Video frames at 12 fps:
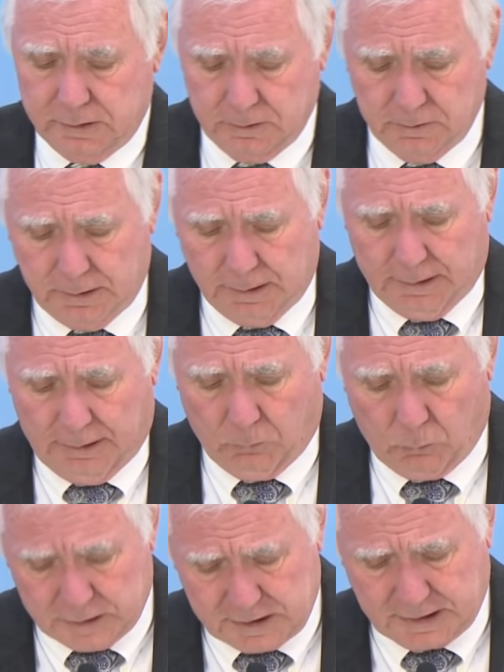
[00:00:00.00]
So,
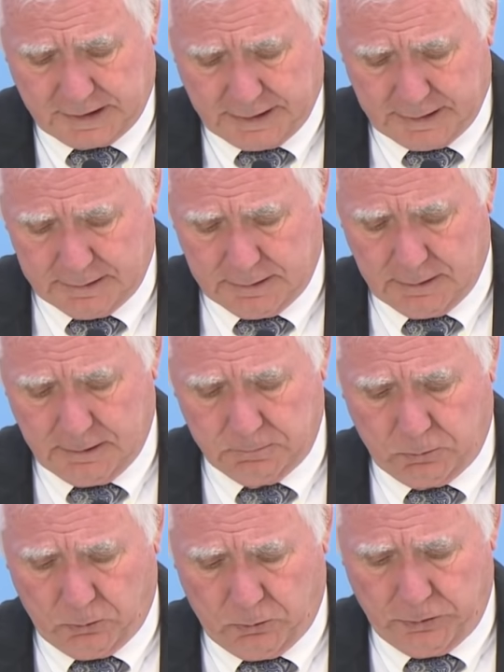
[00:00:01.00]
once again,
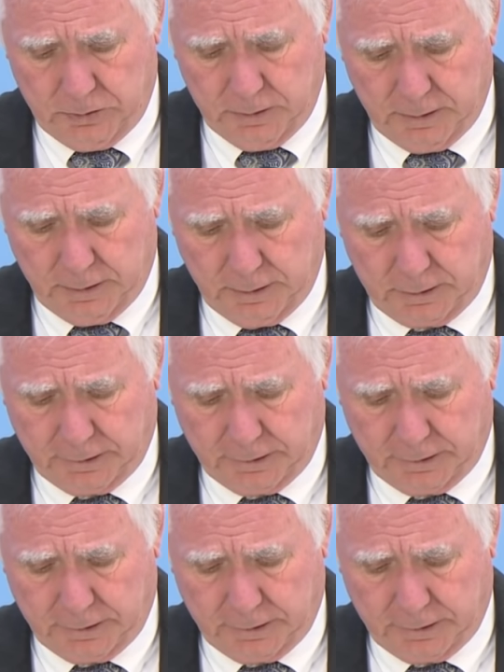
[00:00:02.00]
Paul,